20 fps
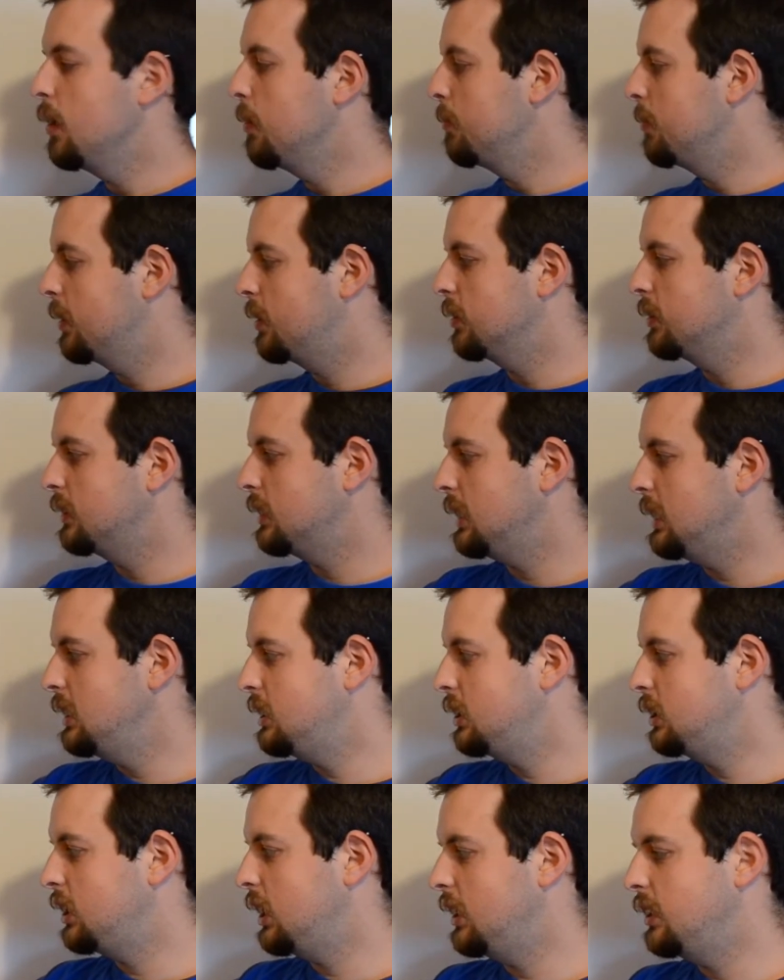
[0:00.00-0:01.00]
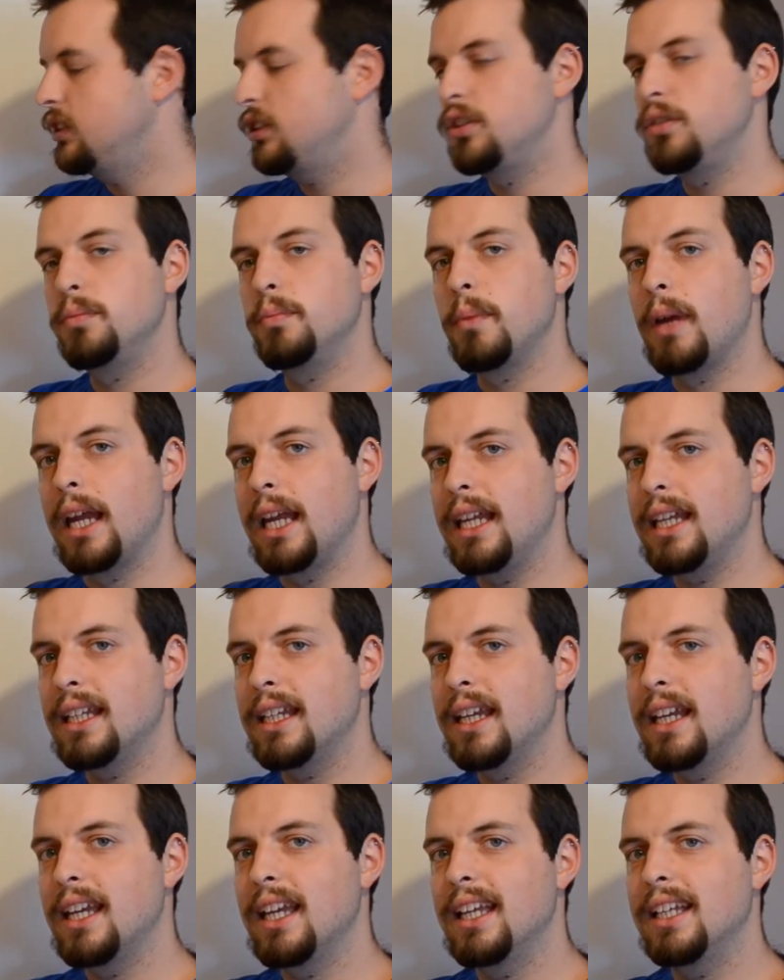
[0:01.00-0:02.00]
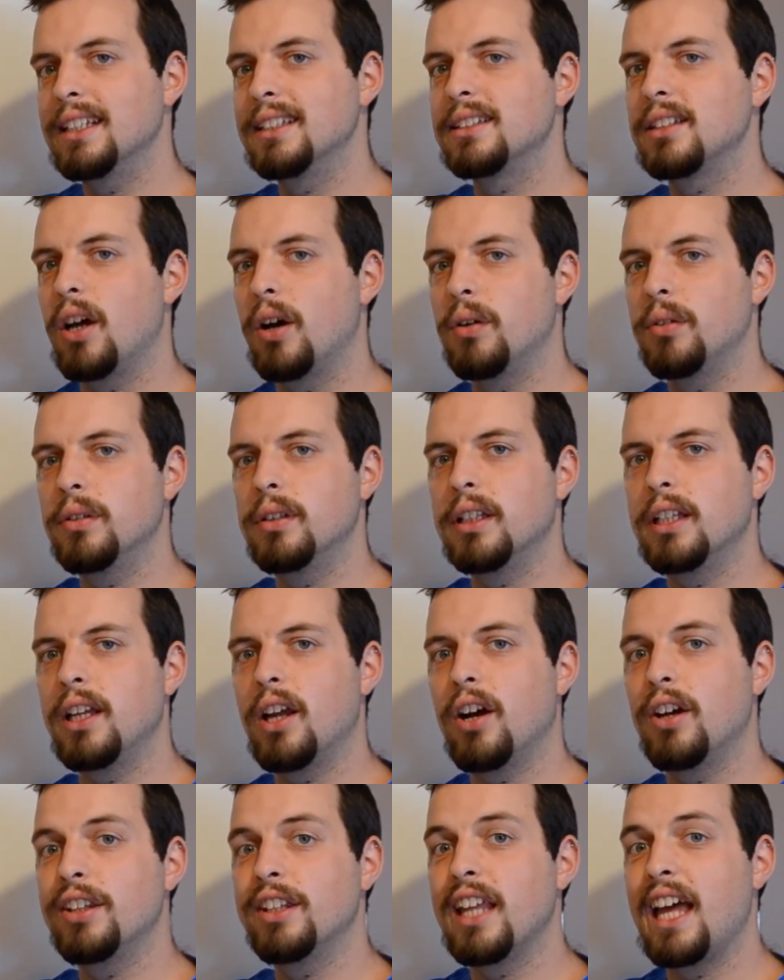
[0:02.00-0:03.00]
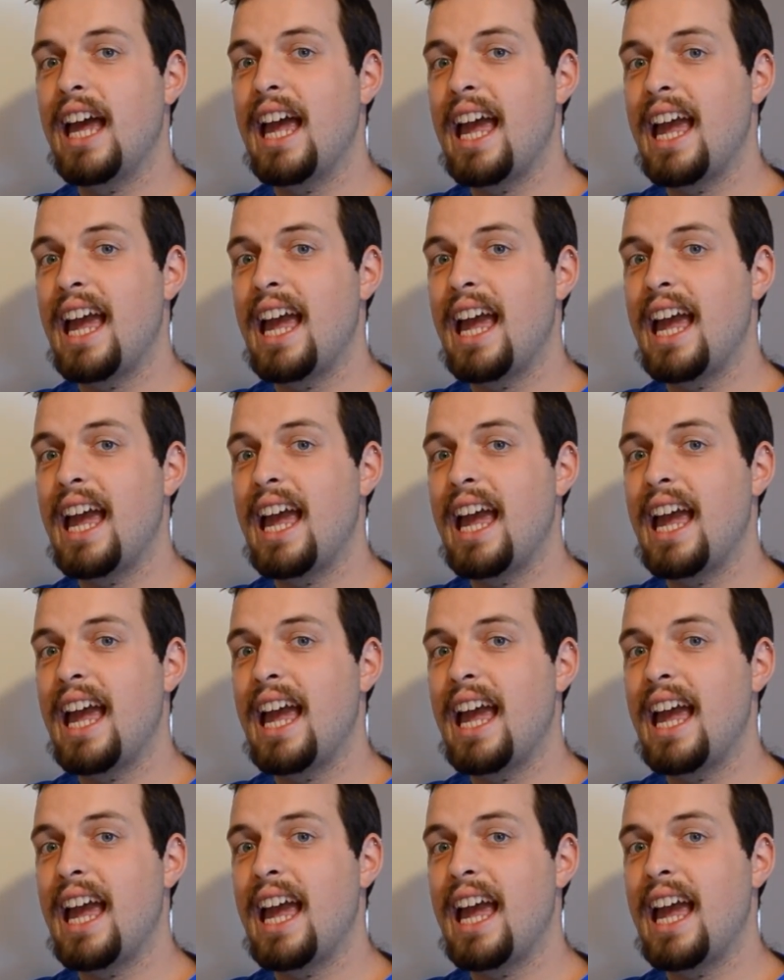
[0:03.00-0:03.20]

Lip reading: Because each change you make is only on the